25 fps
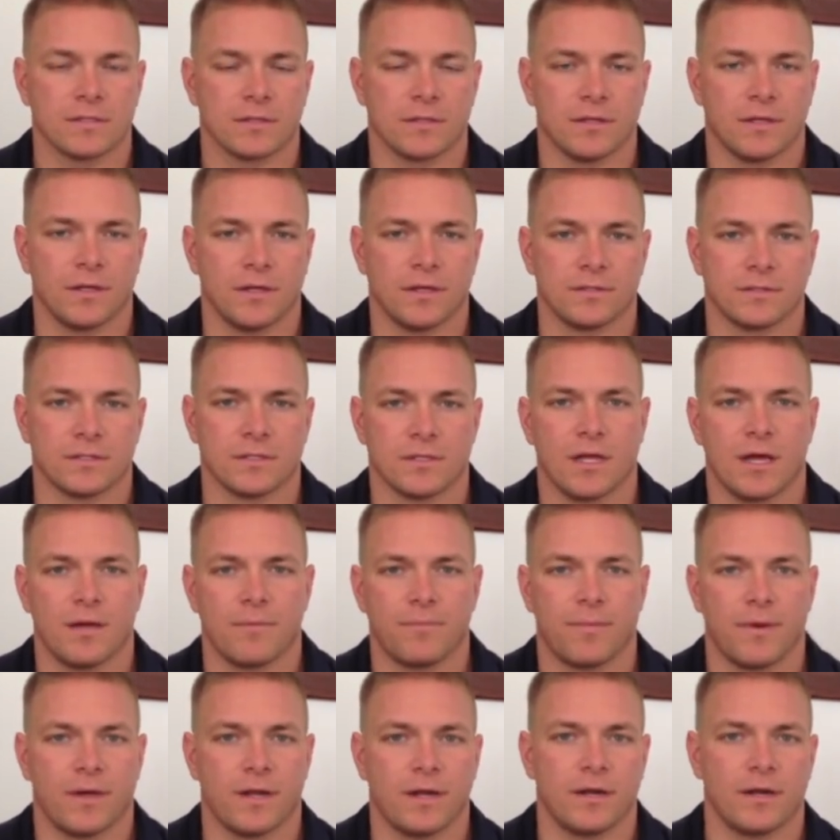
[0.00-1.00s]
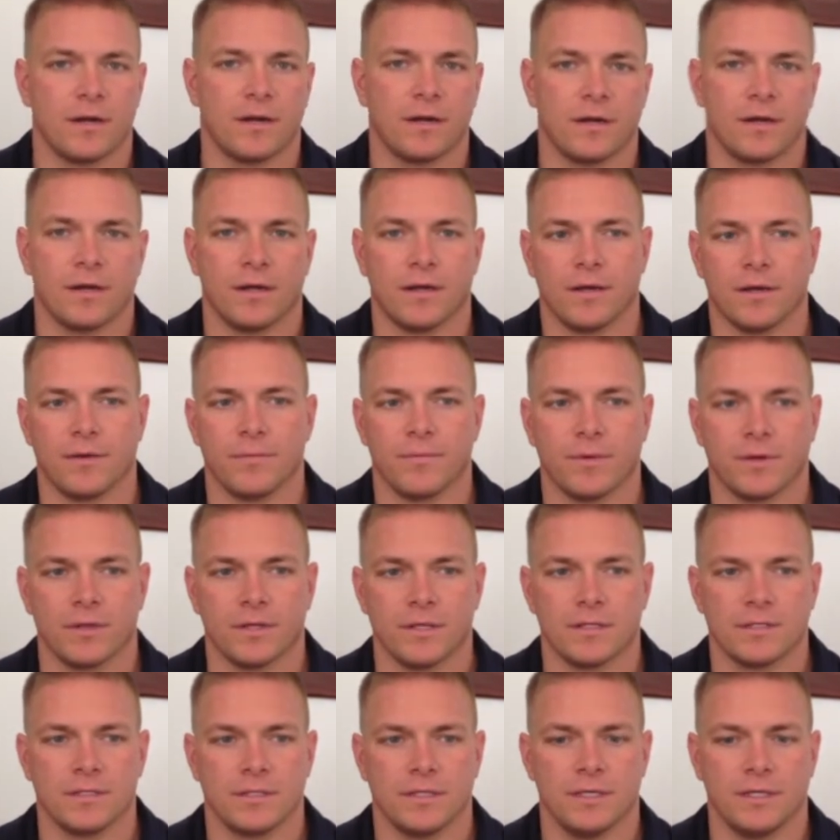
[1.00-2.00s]
a lot better on
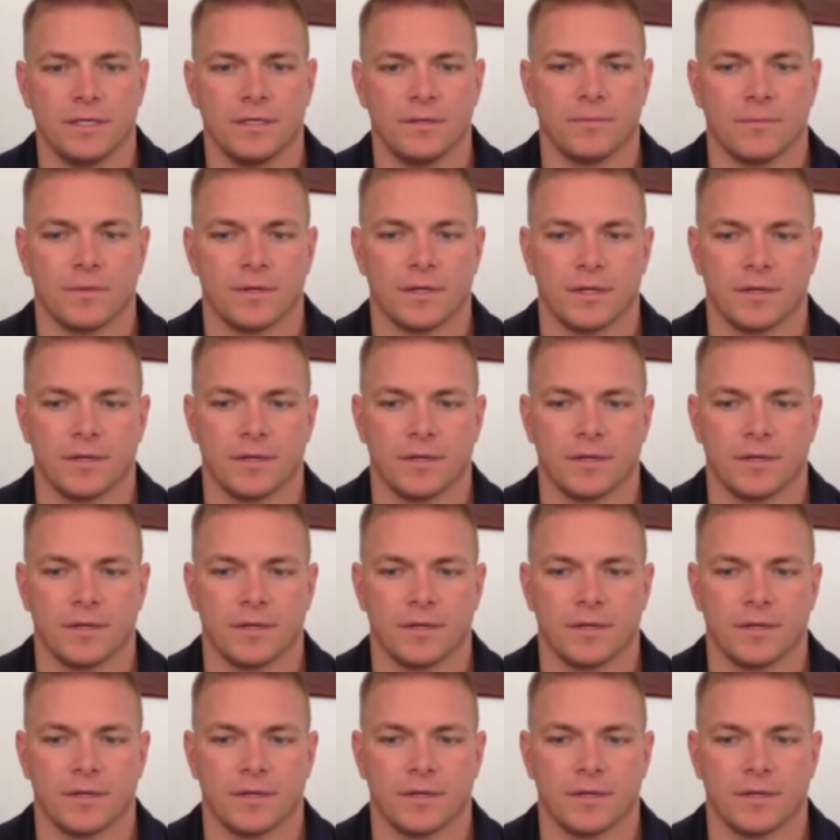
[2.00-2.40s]
the team.